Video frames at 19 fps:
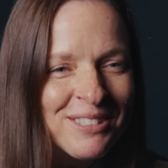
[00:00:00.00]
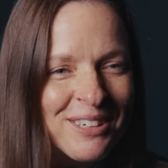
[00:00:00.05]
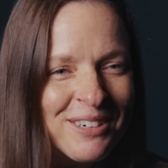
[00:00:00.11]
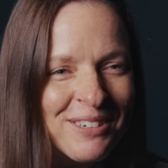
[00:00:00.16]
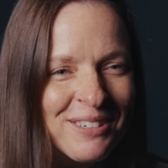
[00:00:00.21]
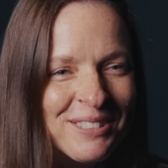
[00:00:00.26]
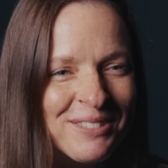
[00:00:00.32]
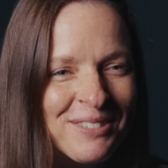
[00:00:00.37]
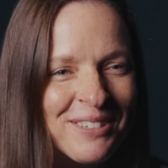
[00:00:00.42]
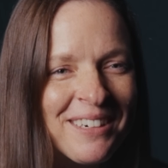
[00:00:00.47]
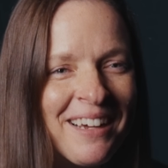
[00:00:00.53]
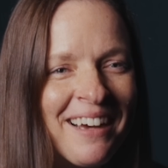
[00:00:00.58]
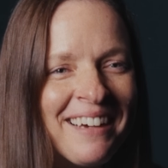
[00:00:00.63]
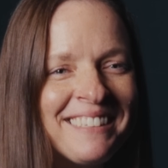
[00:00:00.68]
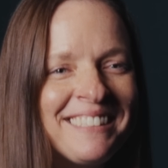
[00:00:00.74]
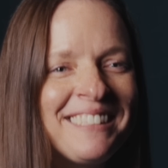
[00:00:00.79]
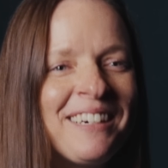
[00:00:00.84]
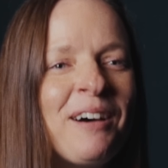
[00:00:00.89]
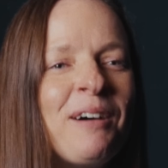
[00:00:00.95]
dodos were
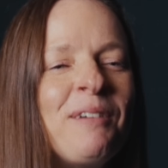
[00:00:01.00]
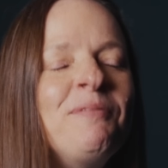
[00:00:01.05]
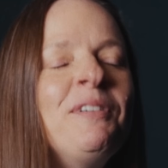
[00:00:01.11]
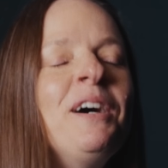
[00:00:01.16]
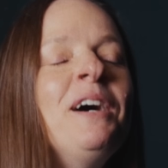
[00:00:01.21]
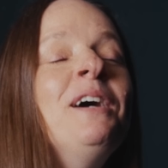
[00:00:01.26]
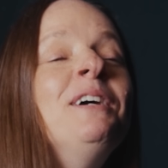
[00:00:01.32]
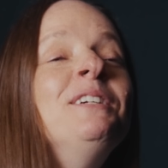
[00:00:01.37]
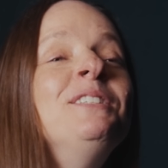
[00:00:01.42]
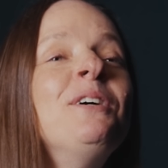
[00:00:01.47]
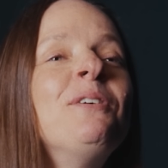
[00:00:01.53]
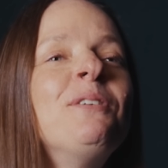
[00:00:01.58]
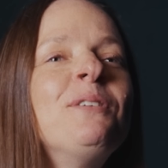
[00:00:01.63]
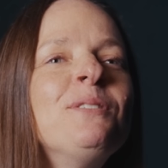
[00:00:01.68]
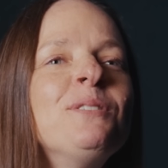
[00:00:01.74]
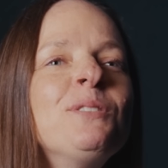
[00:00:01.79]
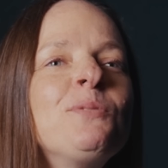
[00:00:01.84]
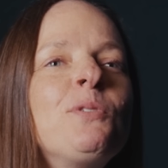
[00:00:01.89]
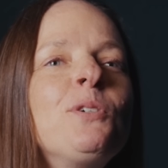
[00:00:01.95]
not dumb.
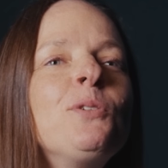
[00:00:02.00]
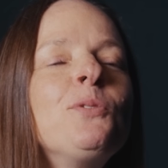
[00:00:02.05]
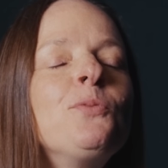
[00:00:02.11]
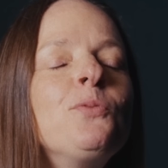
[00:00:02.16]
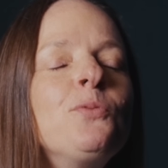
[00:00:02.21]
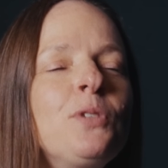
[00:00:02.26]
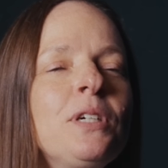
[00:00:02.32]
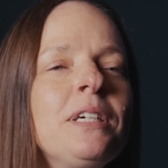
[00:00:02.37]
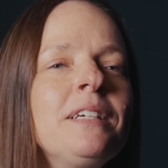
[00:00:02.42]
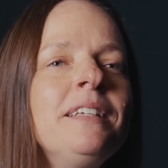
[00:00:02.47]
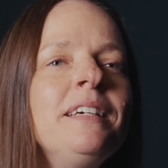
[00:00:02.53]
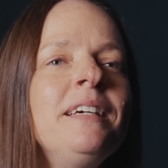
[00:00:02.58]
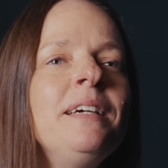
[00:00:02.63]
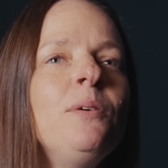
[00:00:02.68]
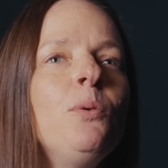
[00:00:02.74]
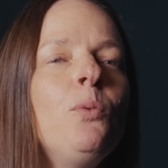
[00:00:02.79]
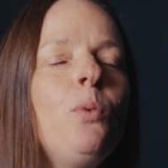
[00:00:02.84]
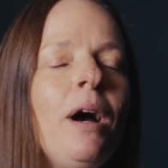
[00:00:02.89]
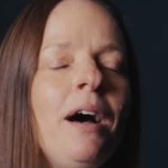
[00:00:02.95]
Dodos were
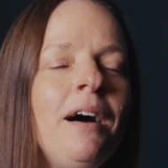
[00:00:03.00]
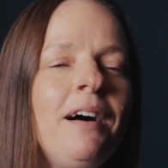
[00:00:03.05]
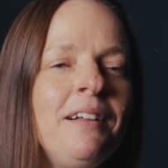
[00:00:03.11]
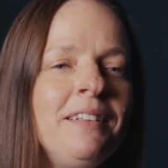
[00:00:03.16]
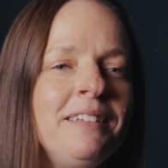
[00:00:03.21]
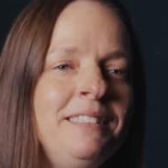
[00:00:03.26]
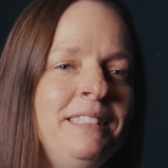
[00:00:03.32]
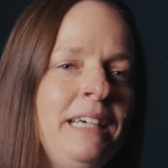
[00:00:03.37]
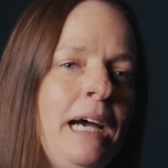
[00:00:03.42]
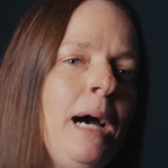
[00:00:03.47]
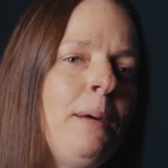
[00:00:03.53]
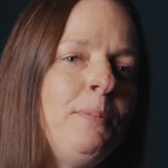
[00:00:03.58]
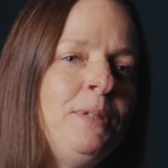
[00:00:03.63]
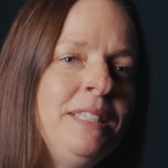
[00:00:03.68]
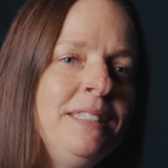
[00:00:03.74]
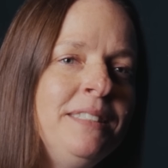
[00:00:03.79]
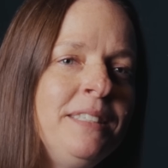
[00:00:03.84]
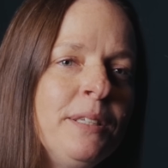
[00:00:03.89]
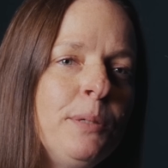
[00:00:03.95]
really well
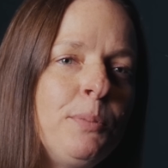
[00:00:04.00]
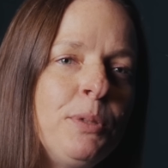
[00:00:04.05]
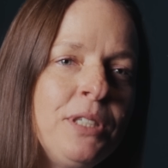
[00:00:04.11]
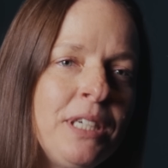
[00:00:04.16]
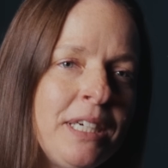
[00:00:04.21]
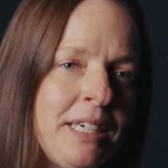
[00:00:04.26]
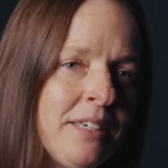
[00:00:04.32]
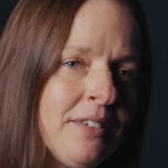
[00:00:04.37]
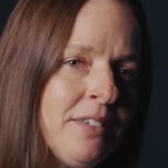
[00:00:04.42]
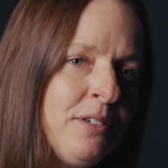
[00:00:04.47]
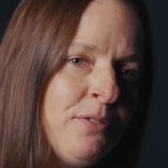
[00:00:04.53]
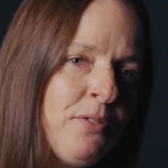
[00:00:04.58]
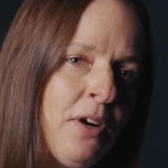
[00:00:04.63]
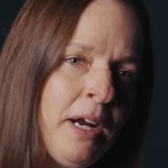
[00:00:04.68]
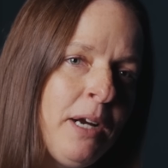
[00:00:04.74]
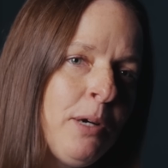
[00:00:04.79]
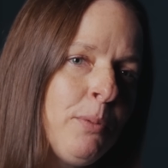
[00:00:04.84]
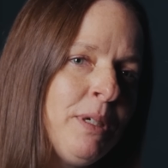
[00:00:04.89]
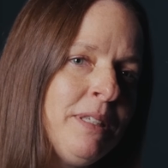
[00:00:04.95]
adapted to the particular
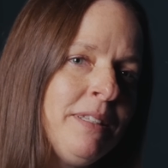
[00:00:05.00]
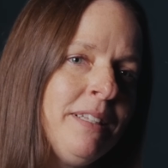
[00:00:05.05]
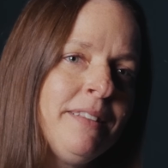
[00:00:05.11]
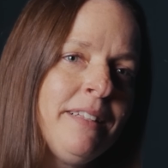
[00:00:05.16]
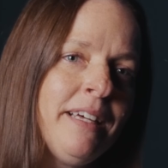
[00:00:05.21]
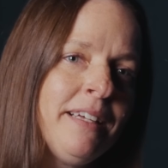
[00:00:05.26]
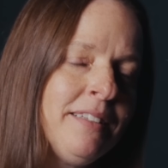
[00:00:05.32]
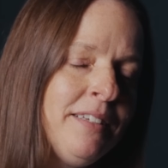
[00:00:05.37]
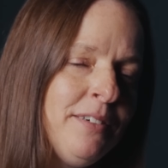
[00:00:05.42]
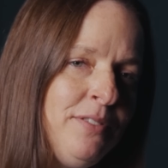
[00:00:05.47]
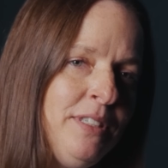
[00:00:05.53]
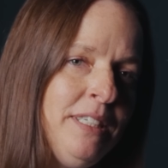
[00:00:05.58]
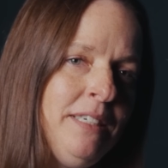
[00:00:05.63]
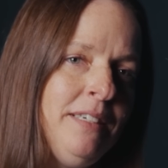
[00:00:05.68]
environment that they lived